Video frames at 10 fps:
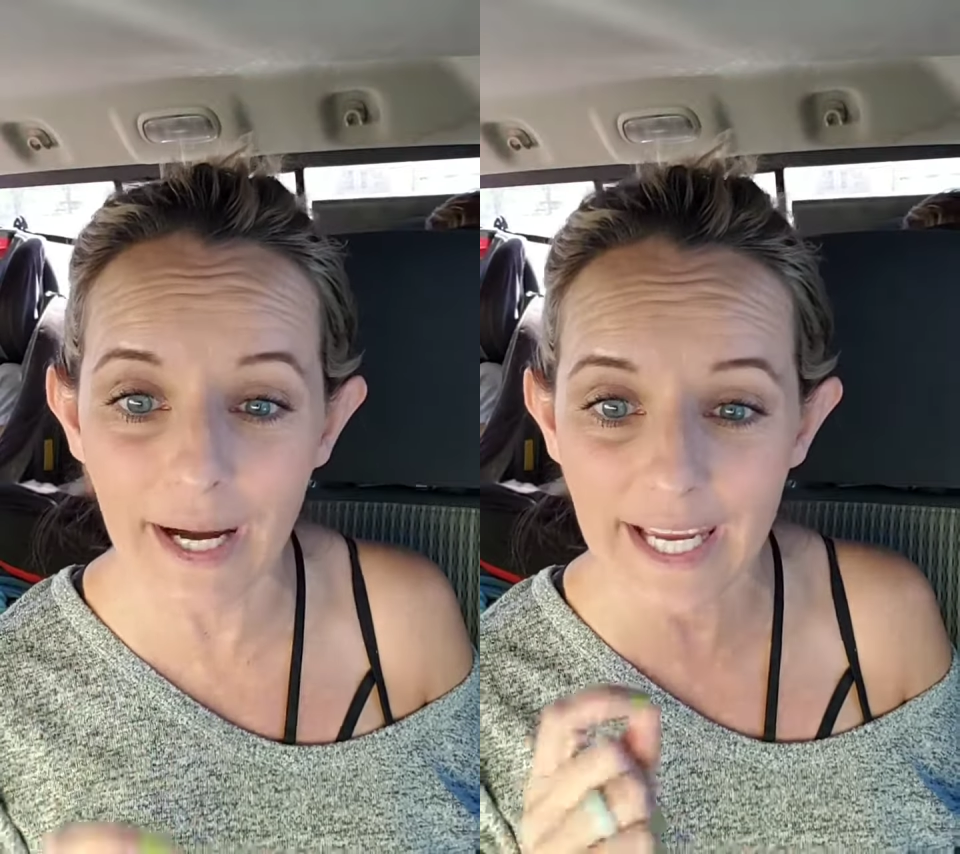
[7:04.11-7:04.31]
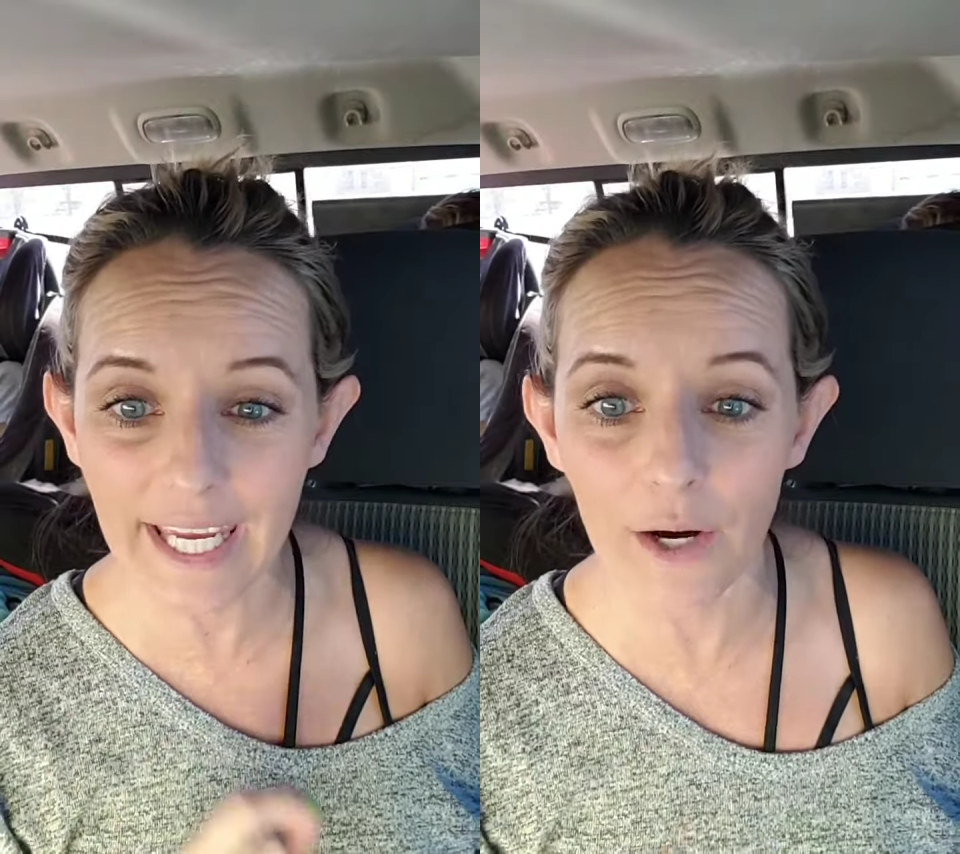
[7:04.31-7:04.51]

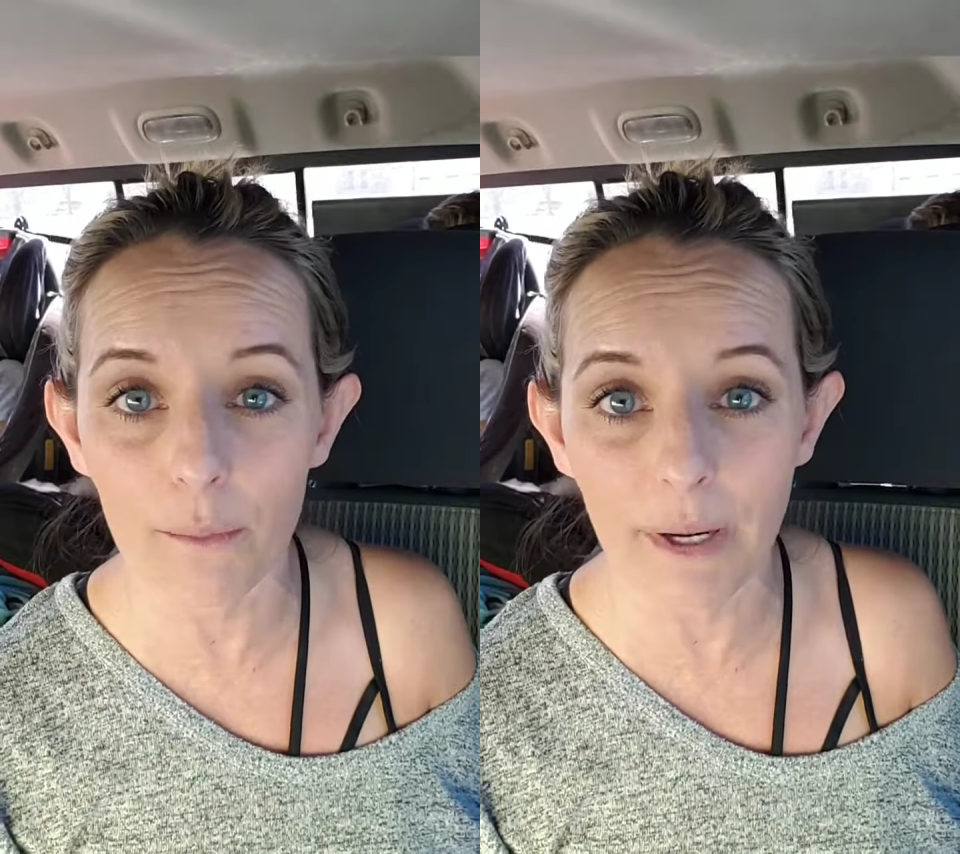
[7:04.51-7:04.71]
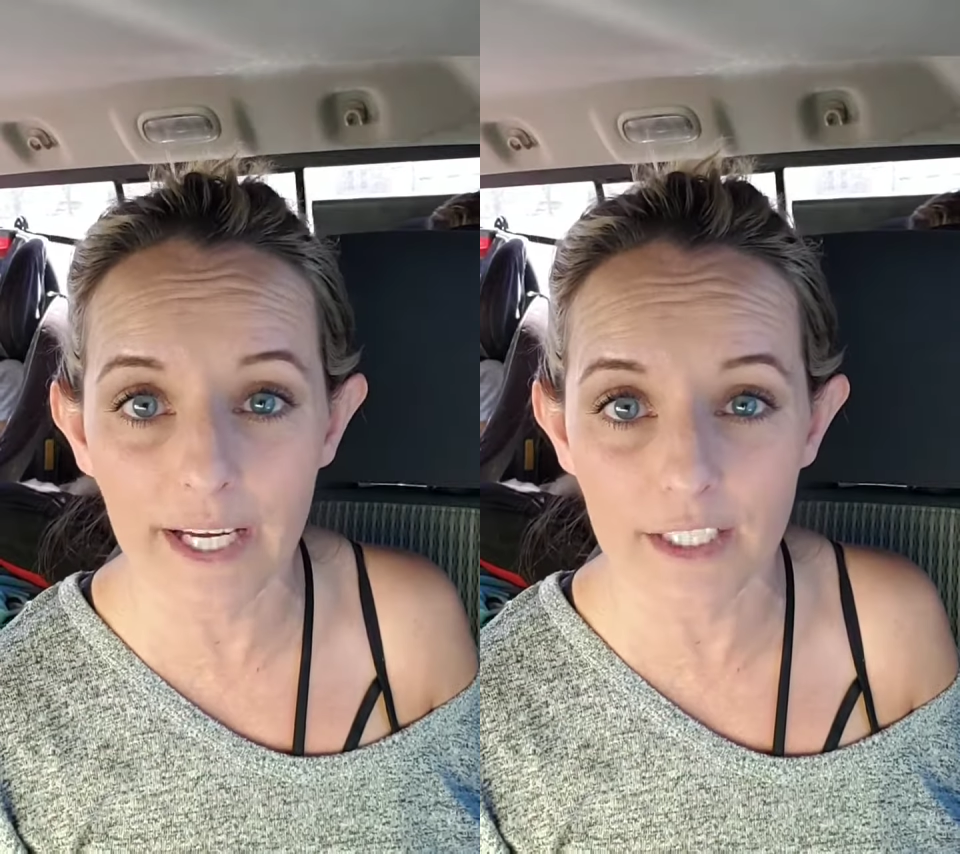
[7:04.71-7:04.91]
my account
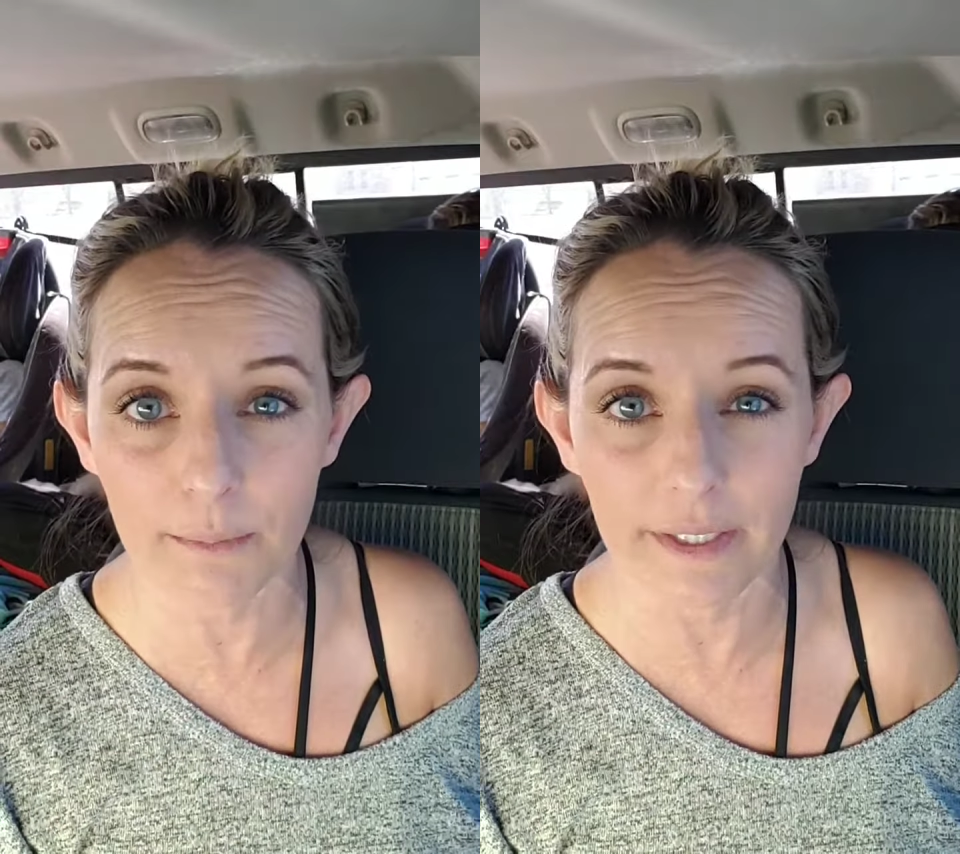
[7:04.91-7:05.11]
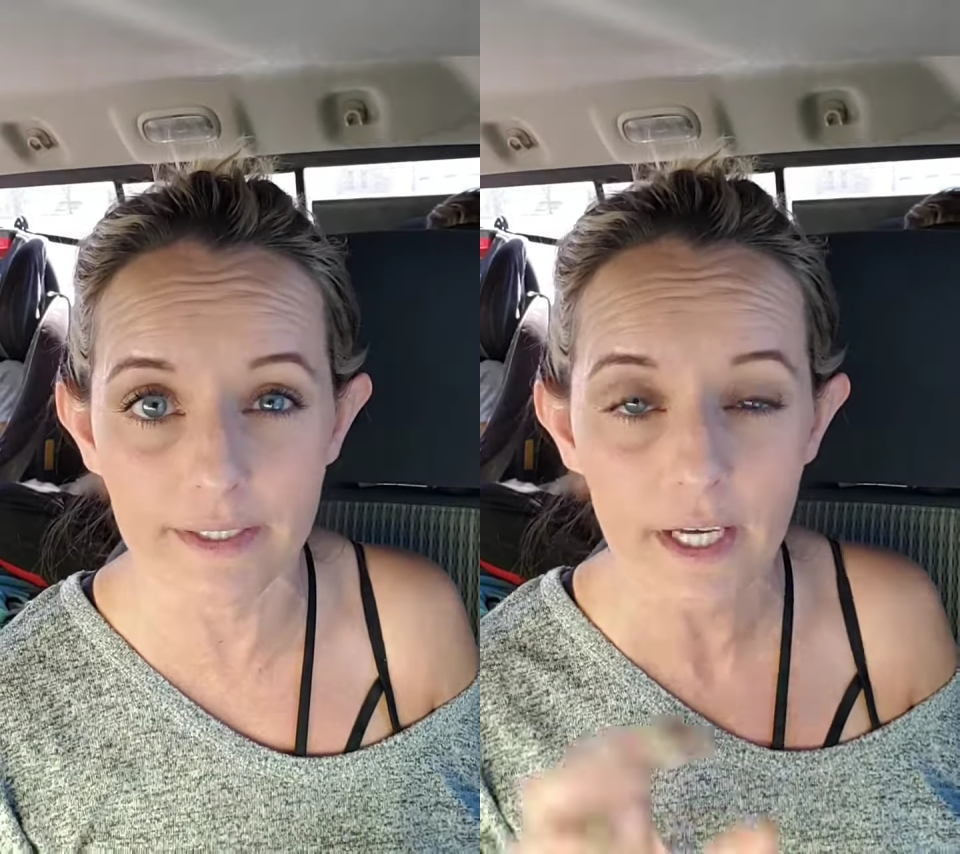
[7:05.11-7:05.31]
and my
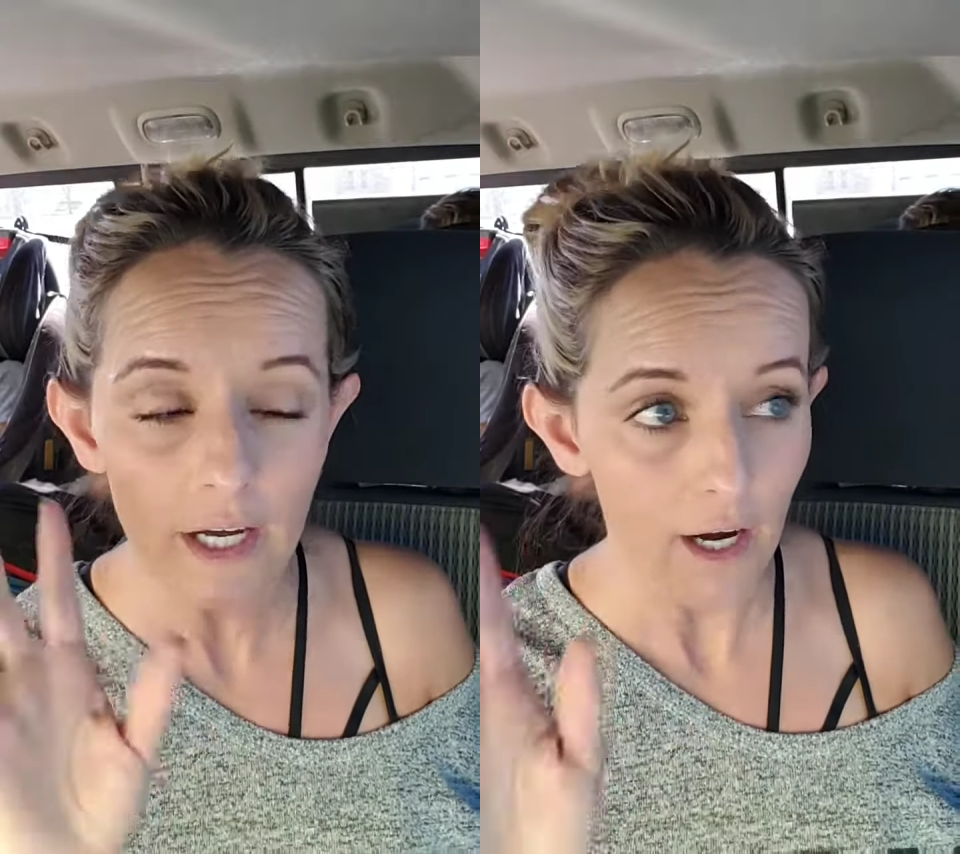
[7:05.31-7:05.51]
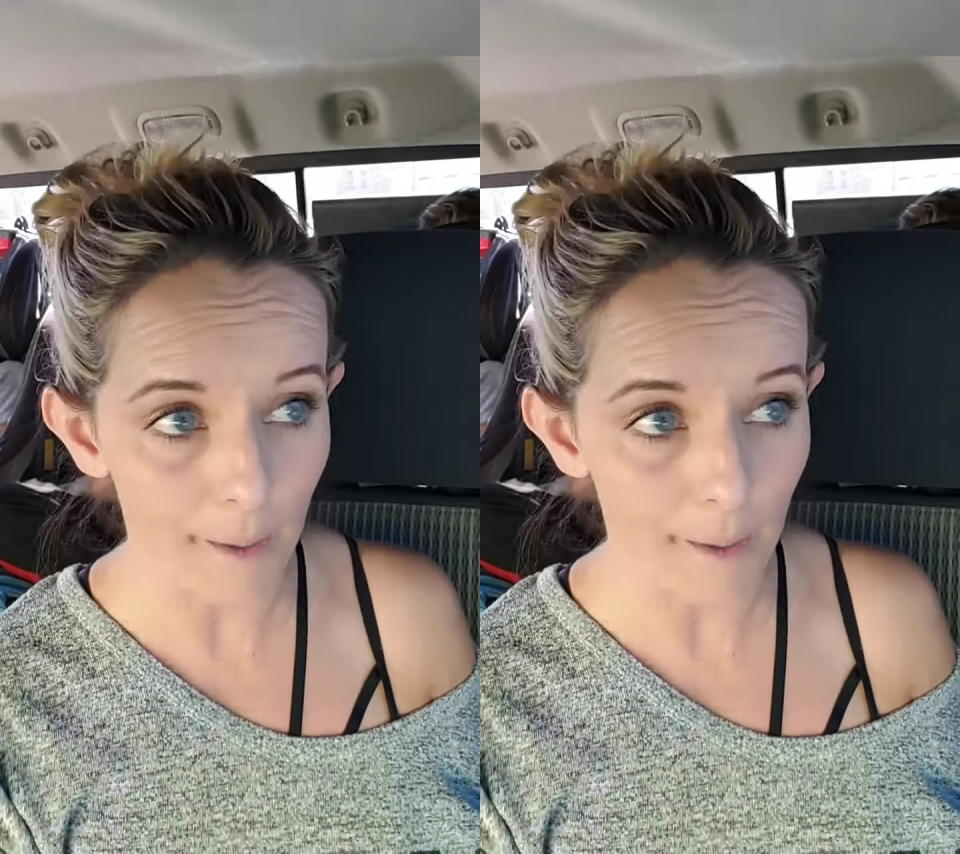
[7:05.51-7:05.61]
husband's